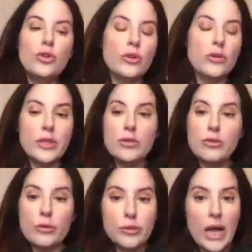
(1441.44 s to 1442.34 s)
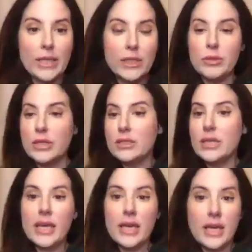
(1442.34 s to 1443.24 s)
you're in these group chats with
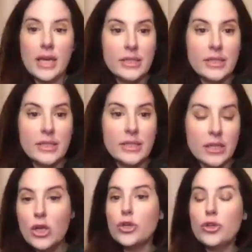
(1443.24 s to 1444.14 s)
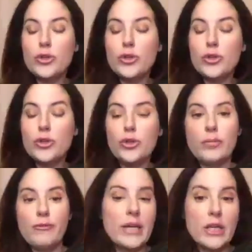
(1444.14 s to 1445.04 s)
these kids and
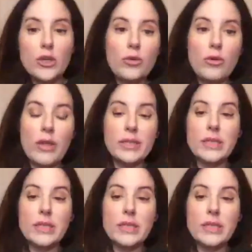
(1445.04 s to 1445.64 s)
they're befriending you.